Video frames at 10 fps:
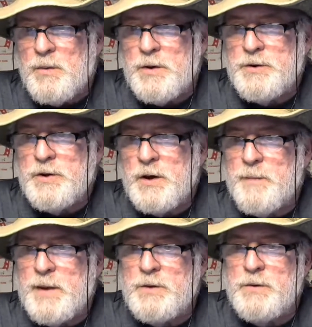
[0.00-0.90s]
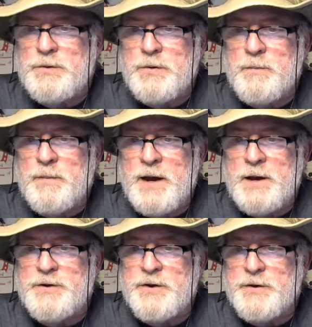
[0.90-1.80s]
which my YouTube
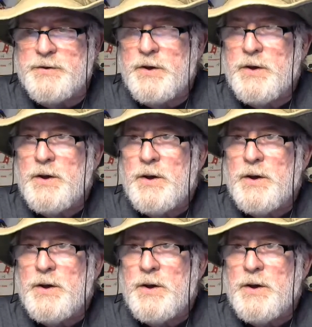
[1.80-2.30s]
page is